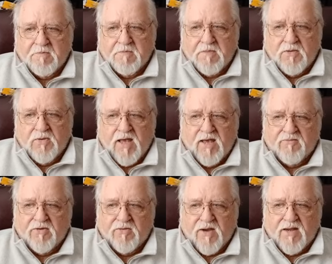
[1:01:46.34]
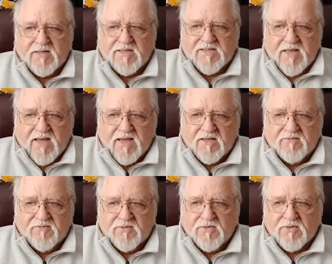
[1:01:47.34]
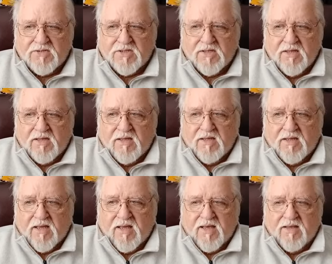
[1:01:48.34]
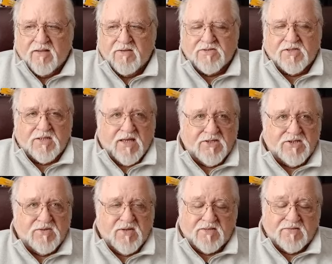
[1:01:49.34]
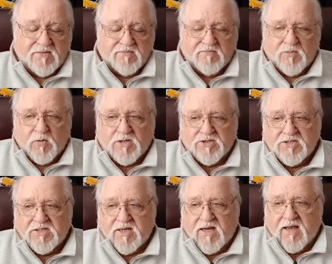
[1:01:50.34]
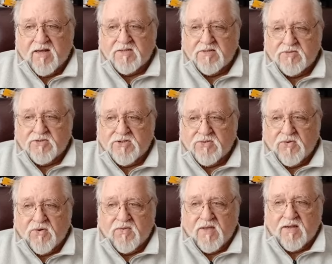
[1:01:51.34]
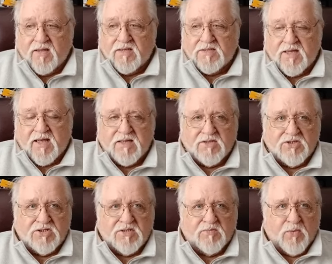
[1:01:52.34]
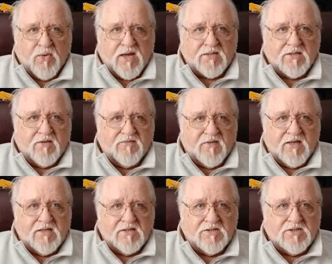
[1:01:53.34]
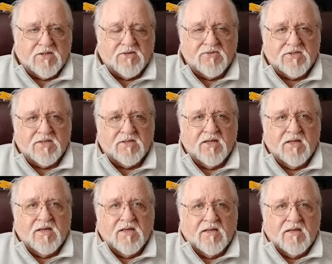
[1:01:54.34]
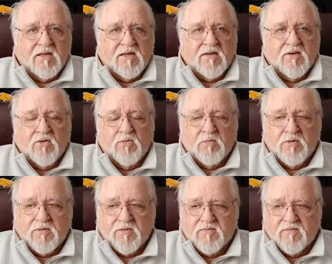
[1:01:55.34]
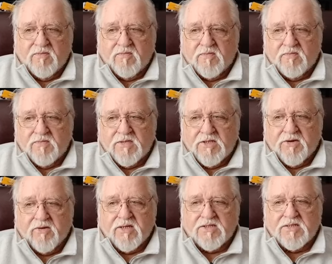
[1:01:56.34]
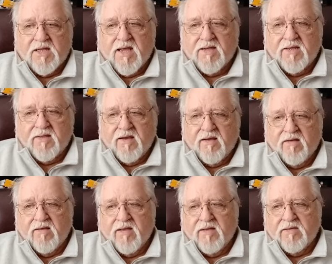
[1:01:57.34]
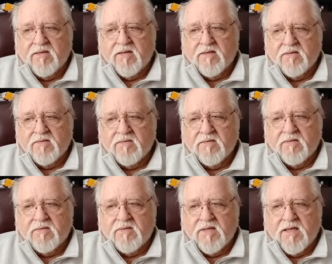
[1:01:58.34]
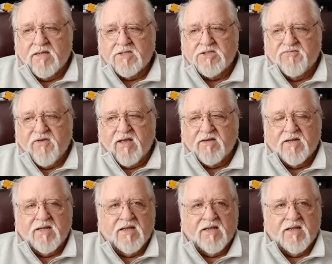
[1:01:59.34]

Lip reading: You have a great Italian influence, and there's a legend, or I should say anecdotal story, that an Italian ship wrecked off the English coast, and a whole book of lyrics landed there, and the English found it. They